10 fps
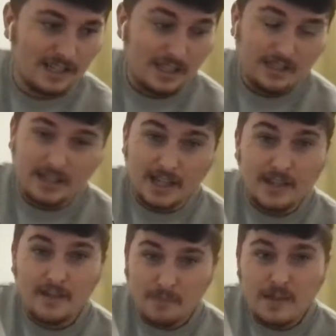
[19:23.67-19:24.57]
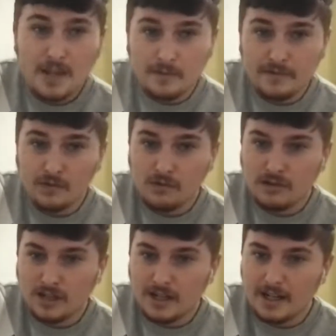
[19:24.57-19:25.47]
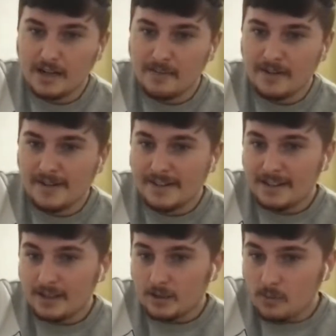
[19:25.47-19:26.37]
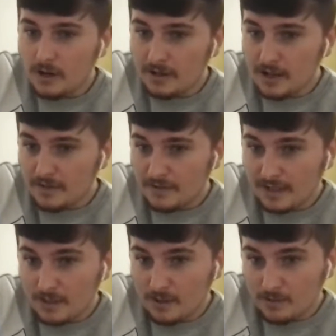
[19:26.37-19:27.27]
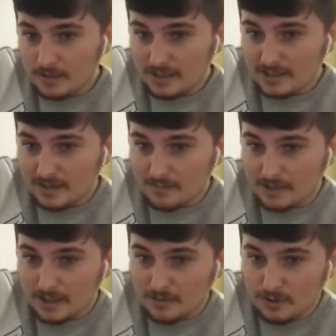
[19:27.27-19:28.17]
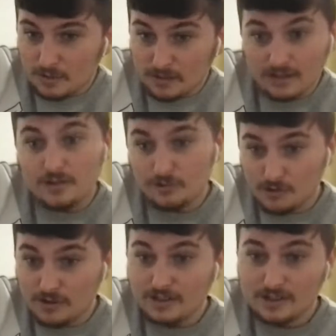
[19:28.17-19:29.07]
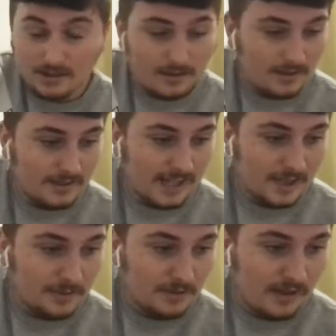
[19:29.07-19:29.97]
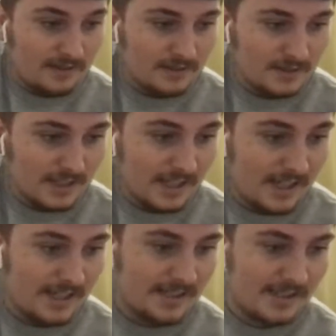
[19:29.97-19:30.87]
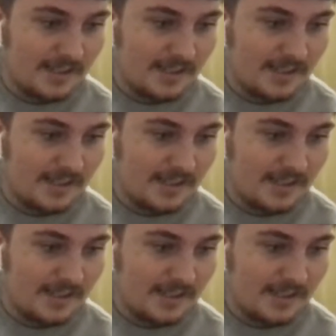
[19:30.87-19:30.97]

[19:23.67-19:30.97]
So they've been there before. Why on earth are they at Wembley at 10 p.m? Should be drawn at Dagenham's ground. Yeah, that is